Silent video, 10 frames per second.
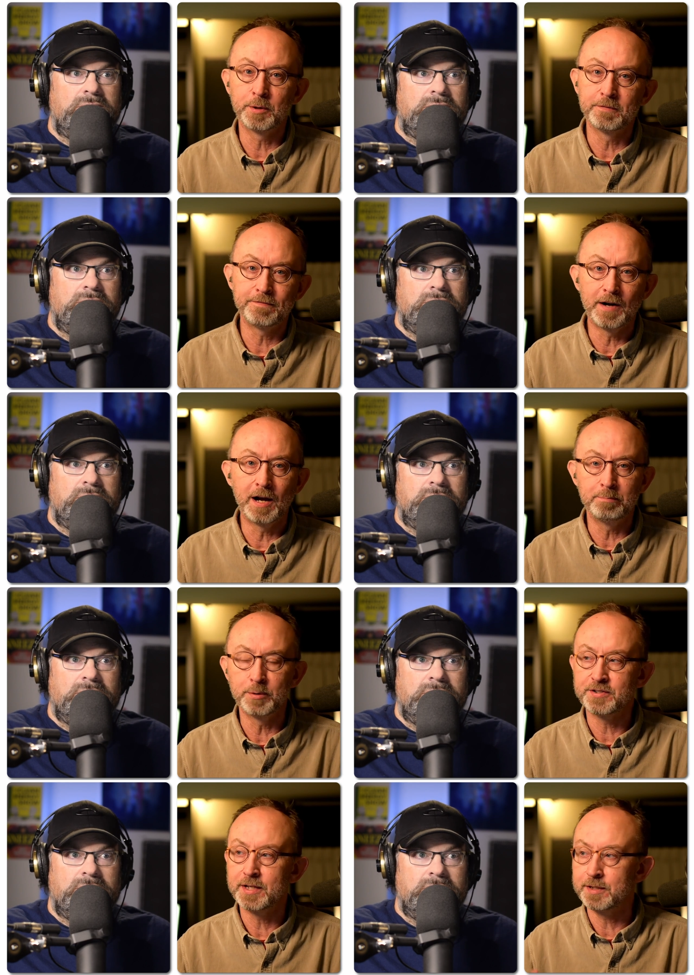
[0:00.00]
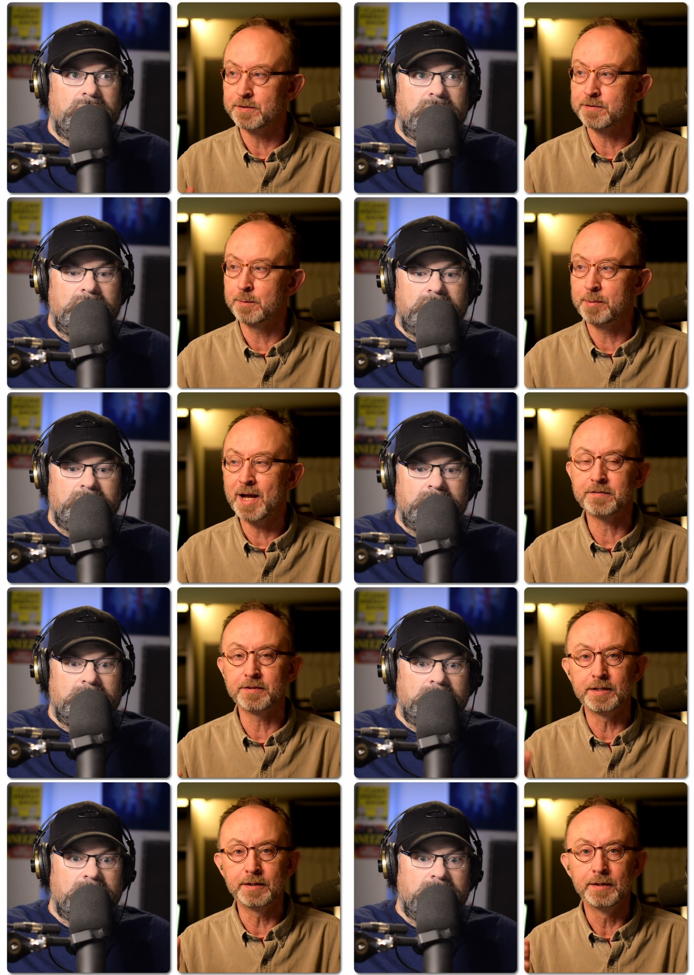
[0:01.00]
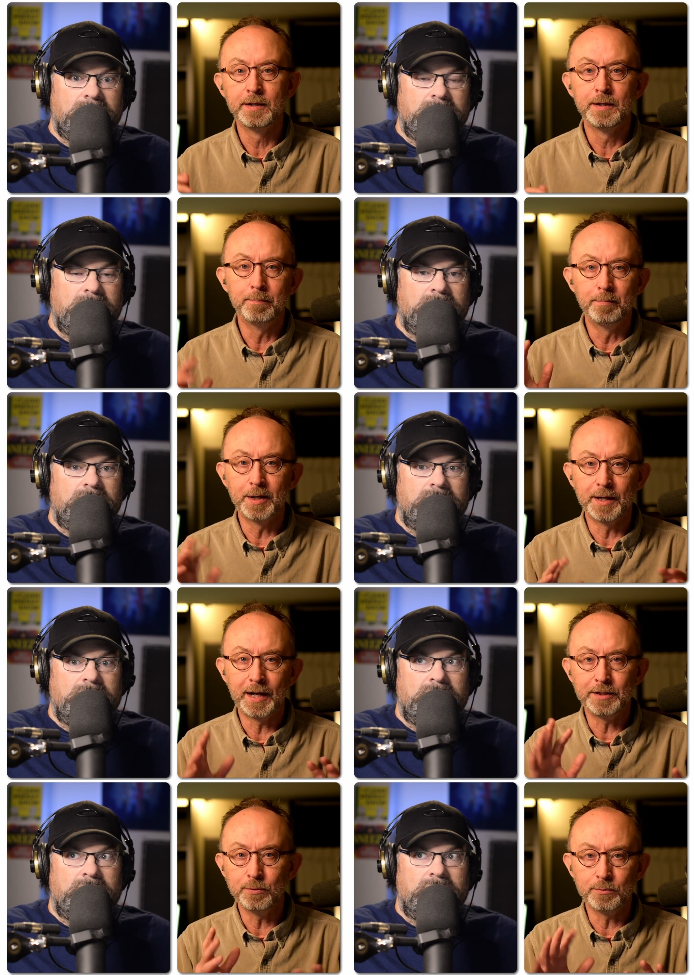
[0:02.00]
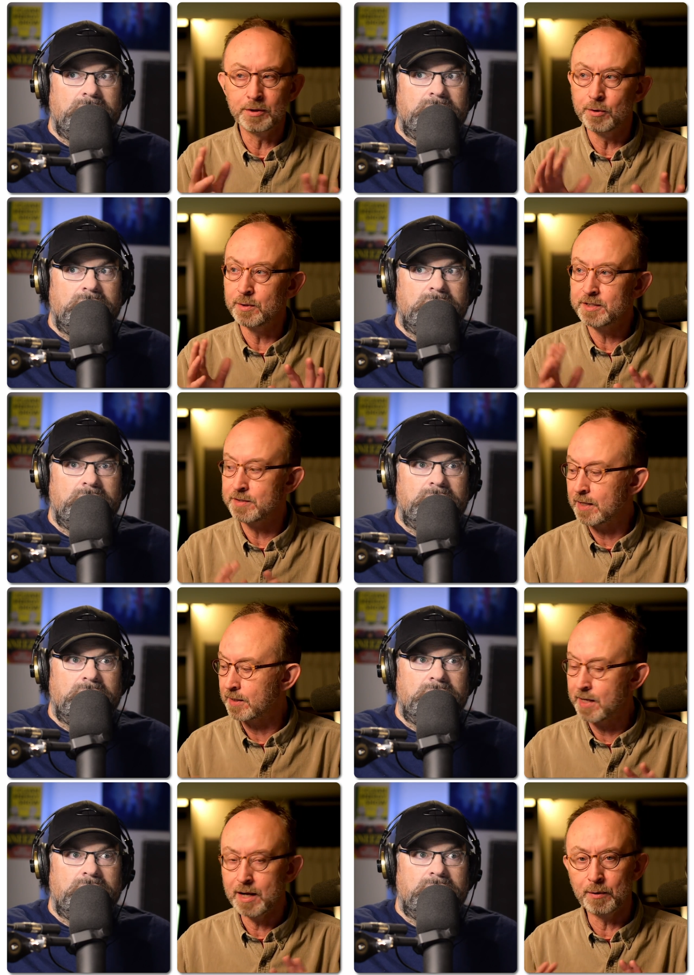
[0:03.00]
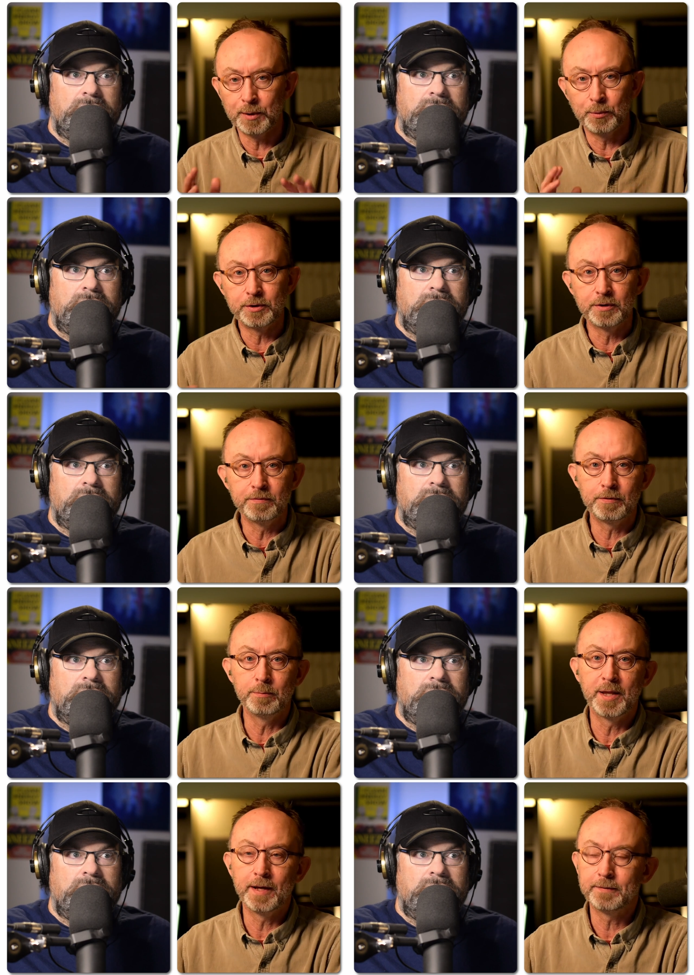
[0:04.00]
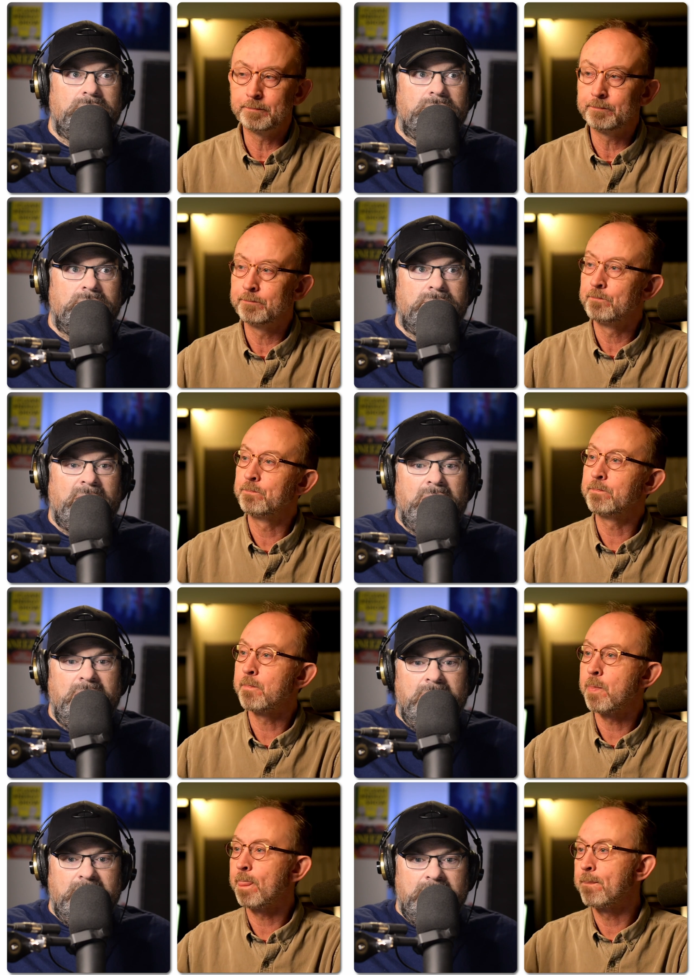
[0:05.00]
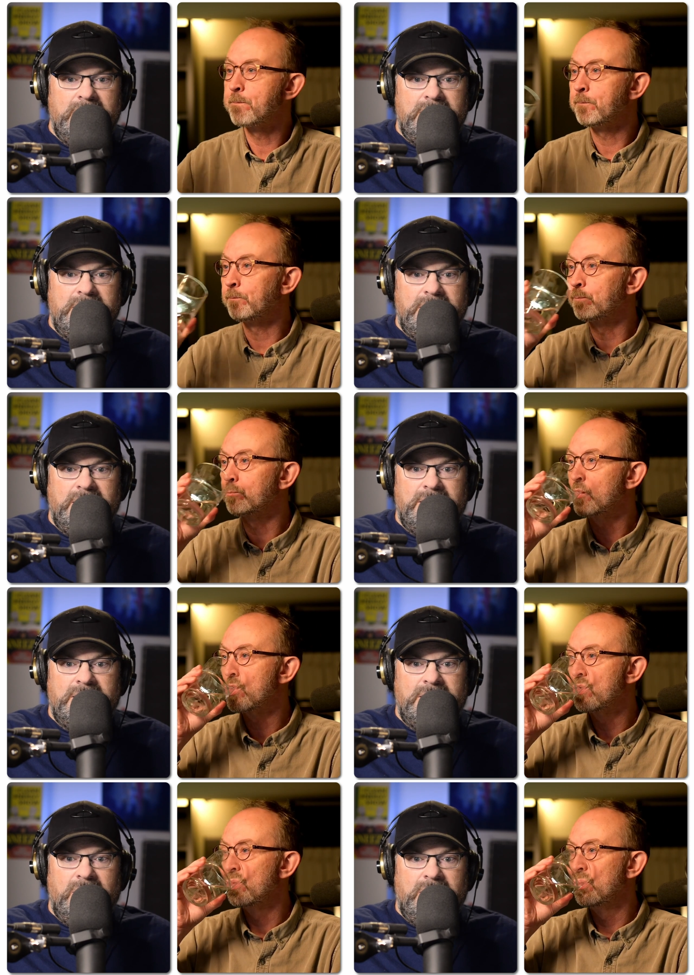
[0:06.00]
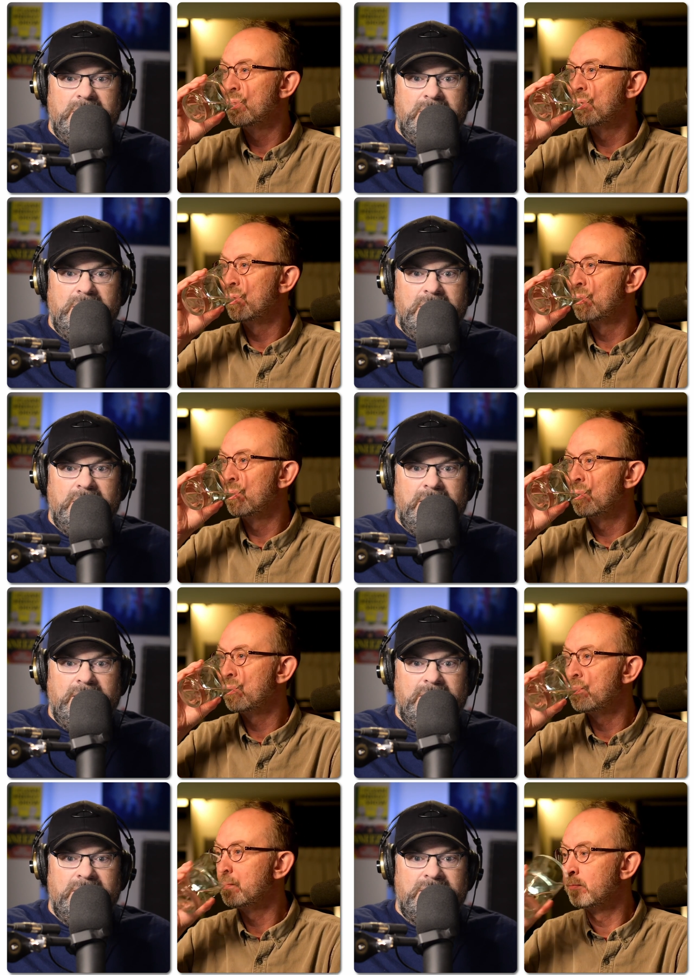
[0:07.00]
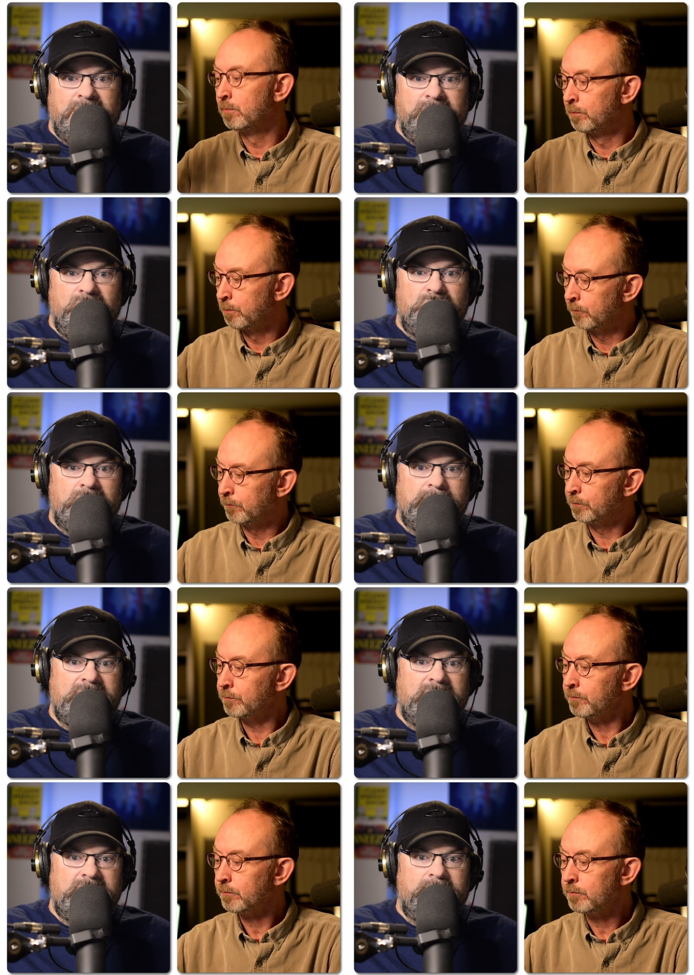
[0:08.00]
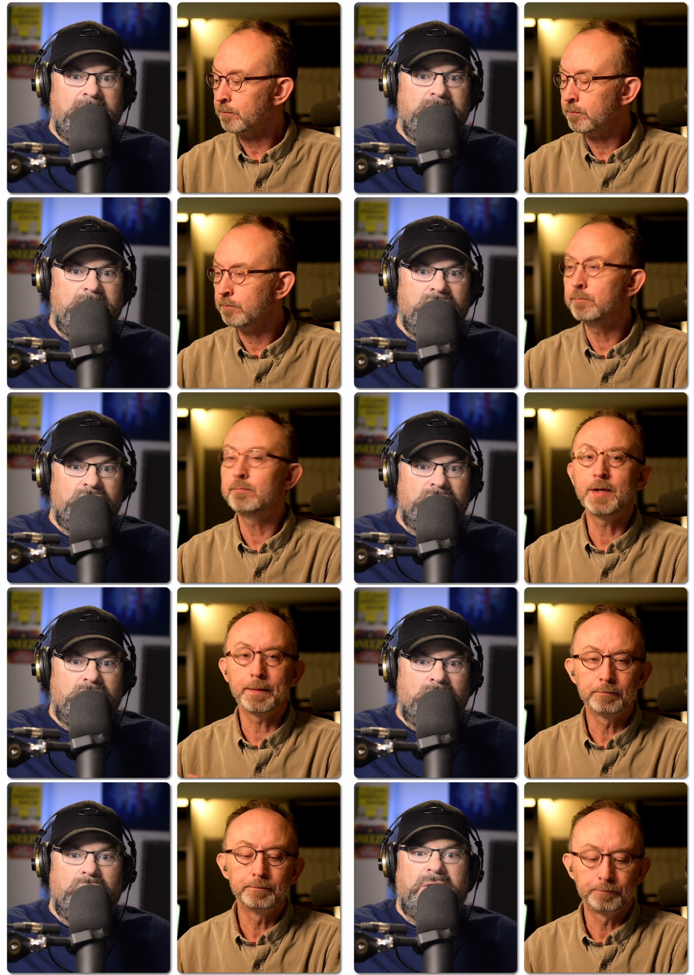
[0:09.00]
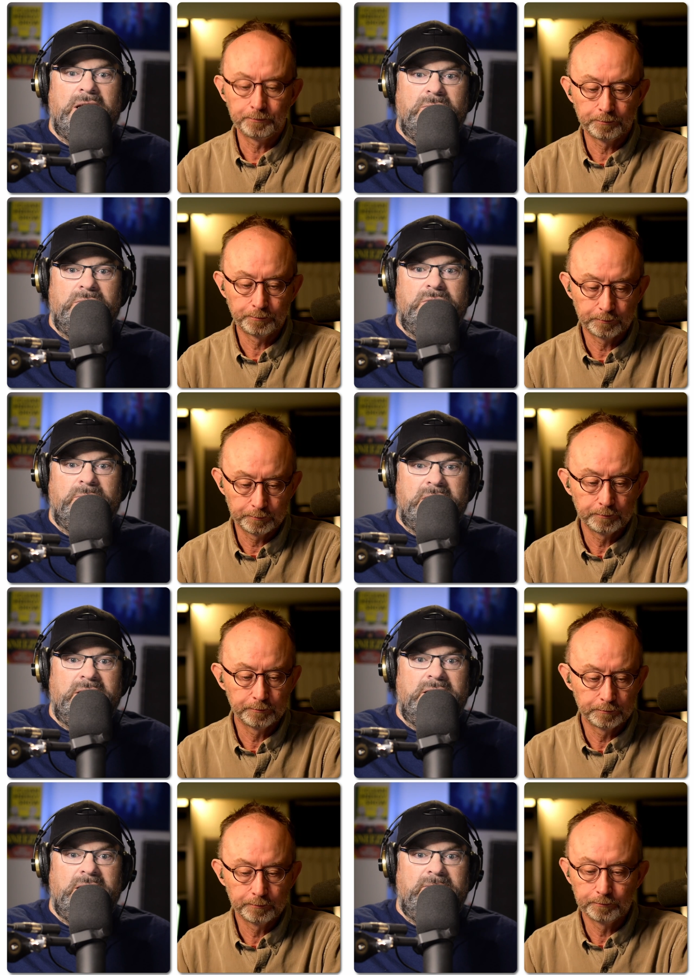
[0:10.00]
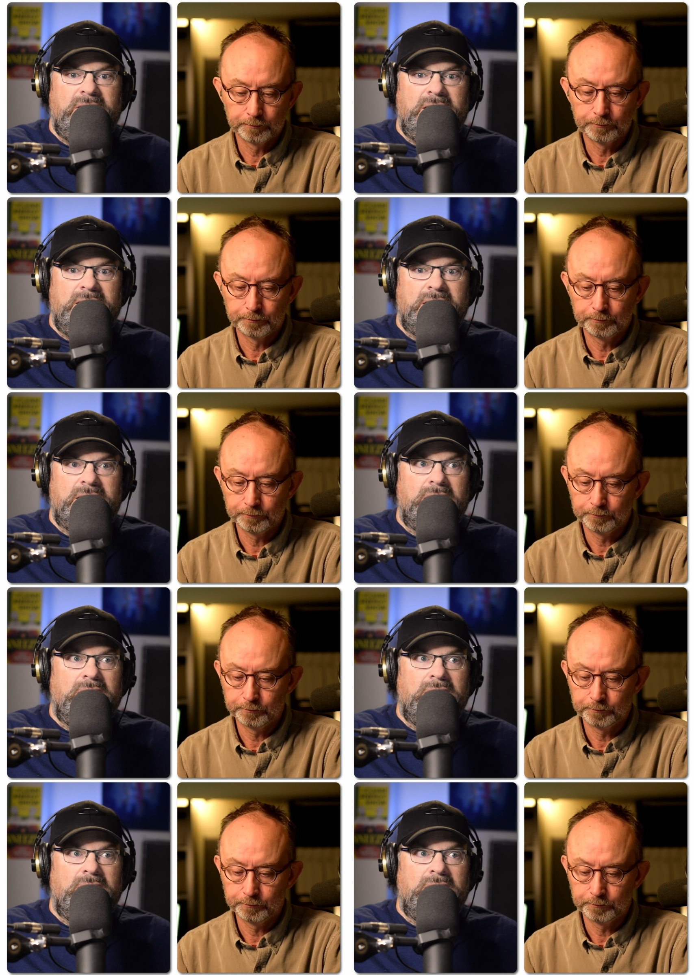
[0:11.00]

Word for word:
Speaker 1: about 5% of its capacity, but I, I don't know exactly how I would confirm that.
Speaker 2: Yeah, and it's it's not something you should obsess about. You should know that when you buy the EV that